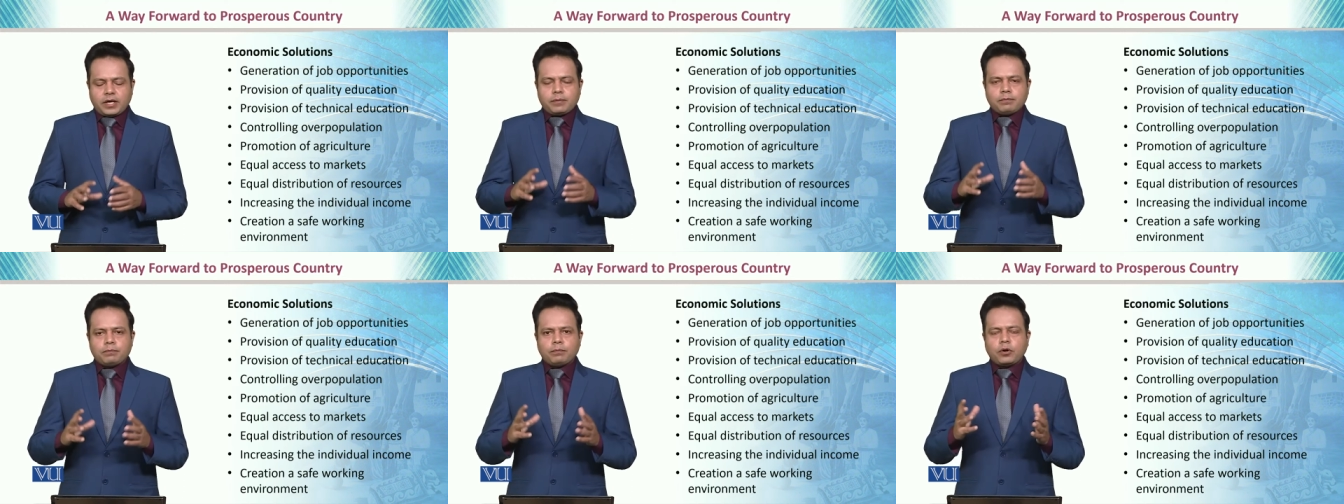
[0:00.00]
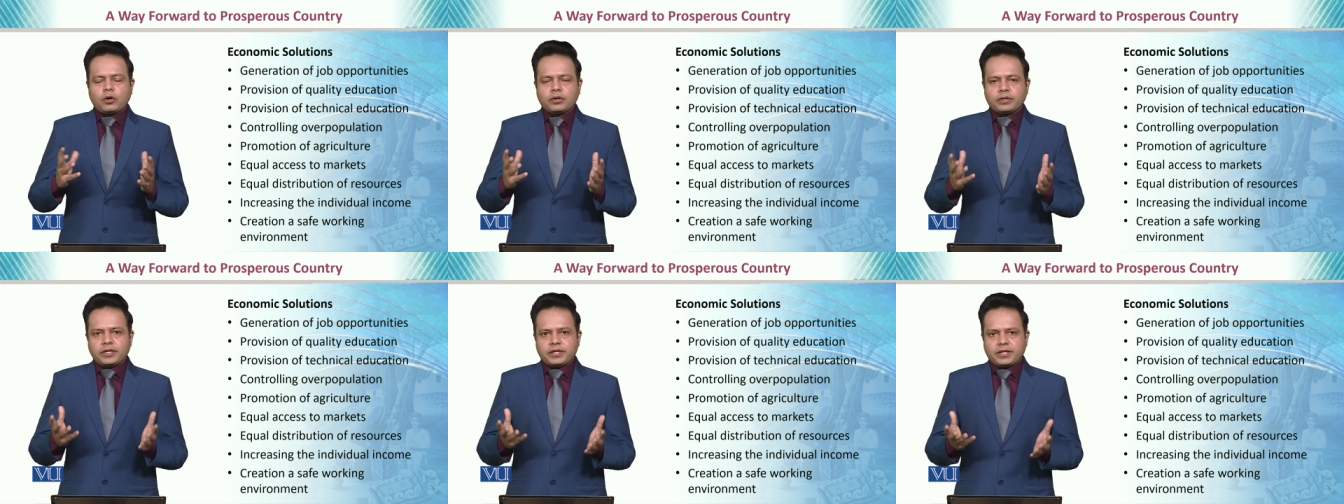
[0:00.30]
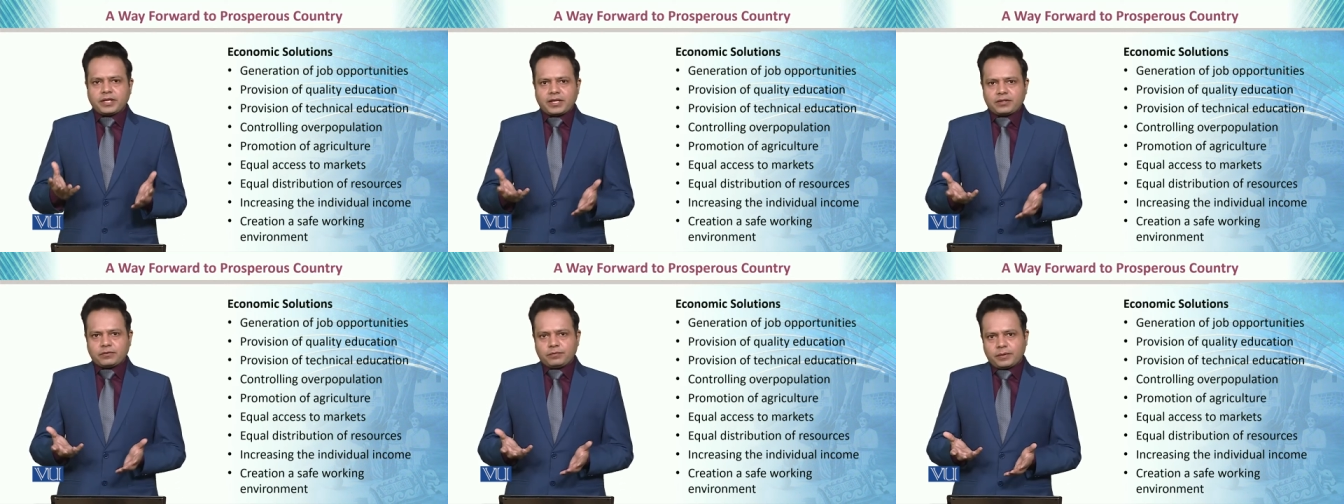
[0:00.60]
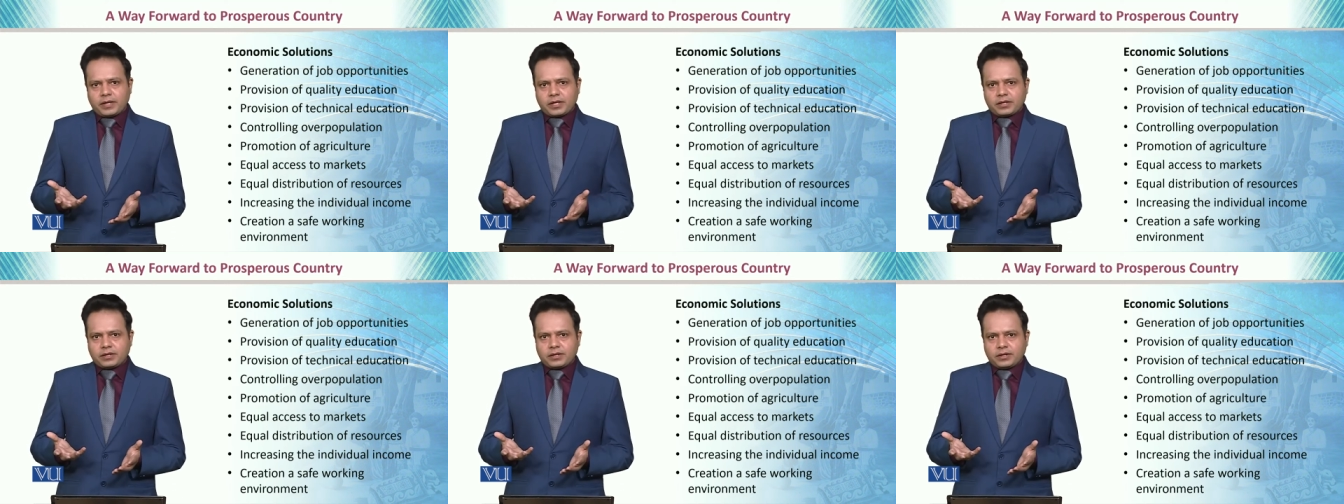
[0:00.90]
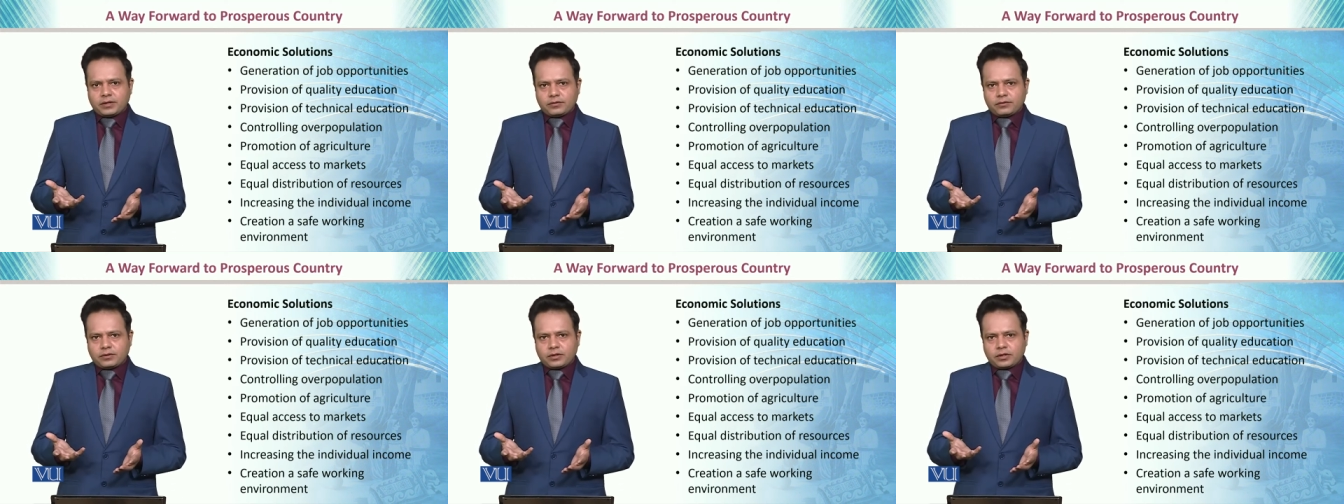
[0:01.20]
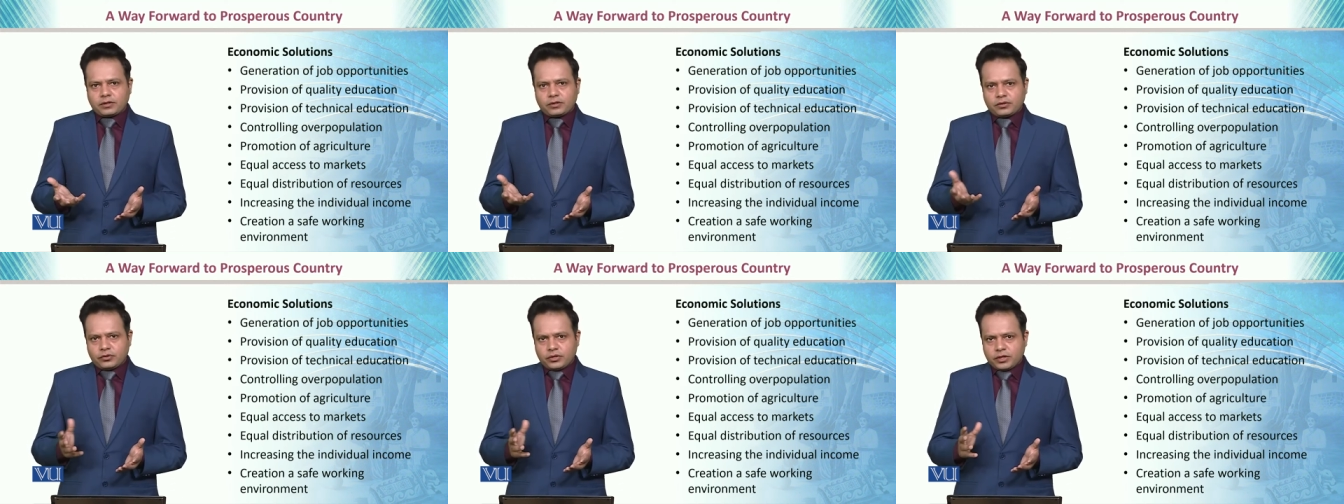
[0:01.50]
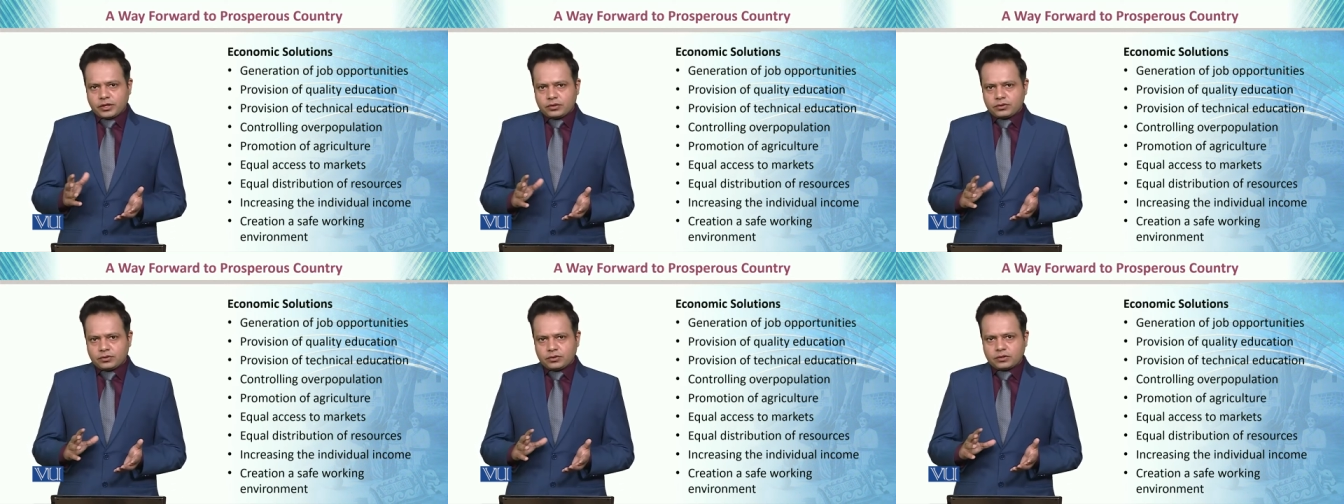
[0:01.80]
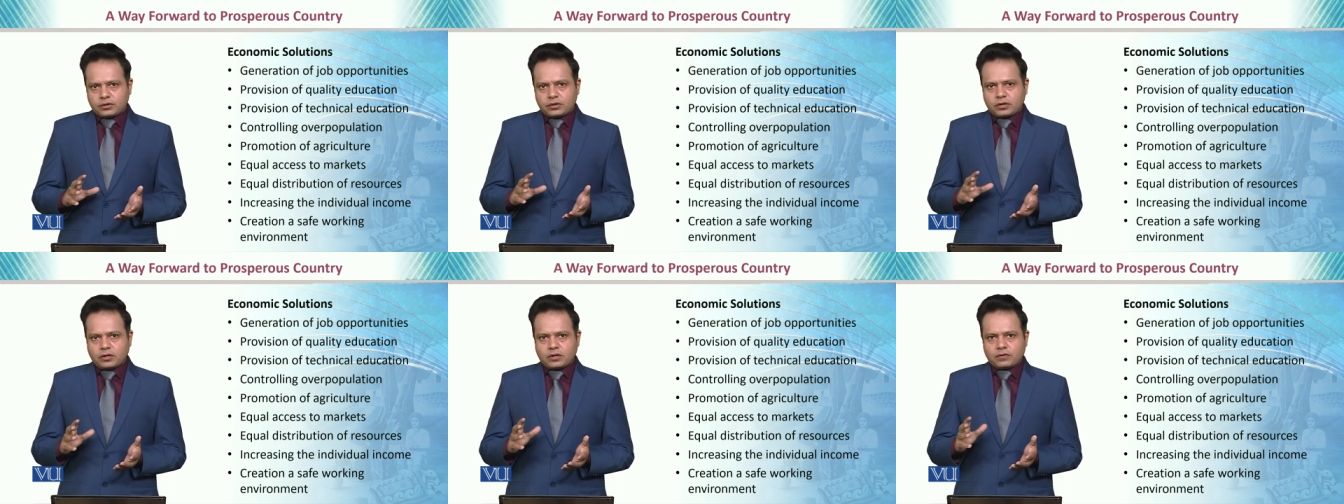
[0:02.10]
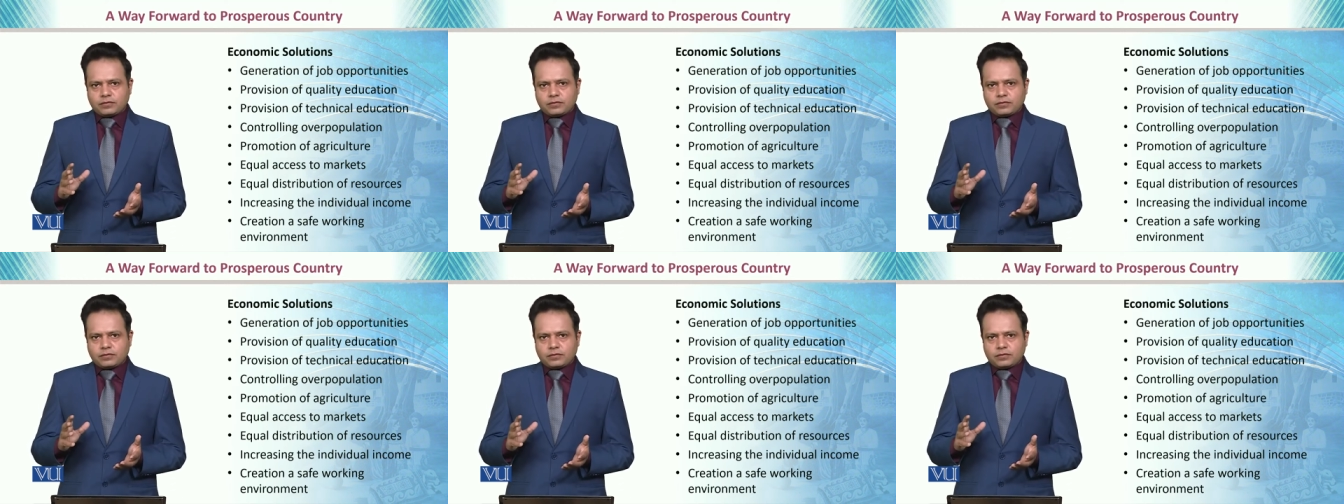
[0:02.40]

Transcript: important aspect is the creation